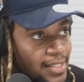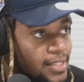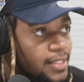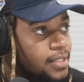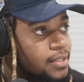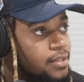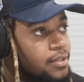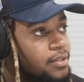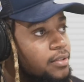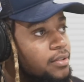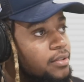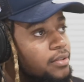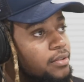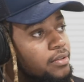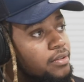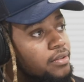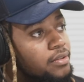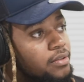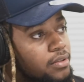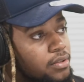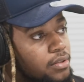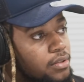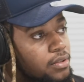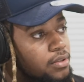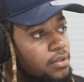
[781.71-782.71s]
Batty.
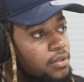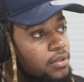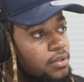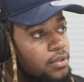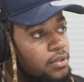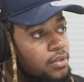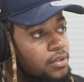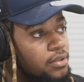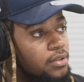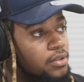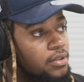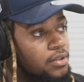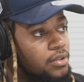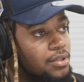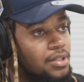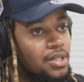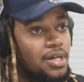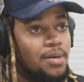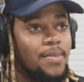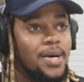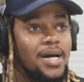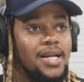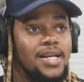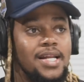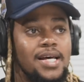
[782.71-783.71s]

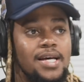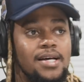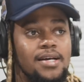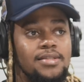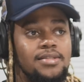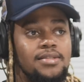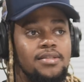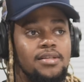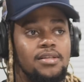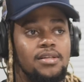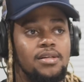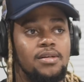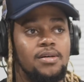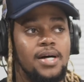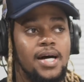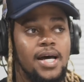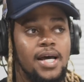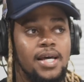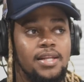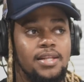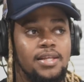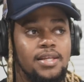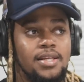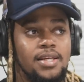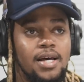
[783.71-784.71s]
No man I gotta say
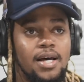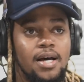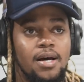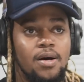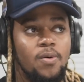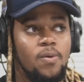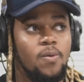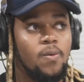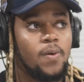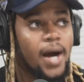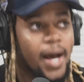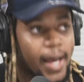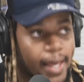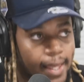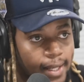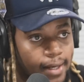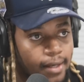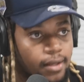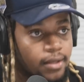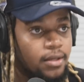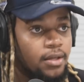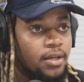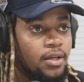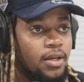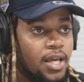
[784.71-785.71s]
yo, Adi, yeah,
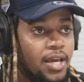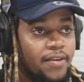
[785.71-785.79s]
wild.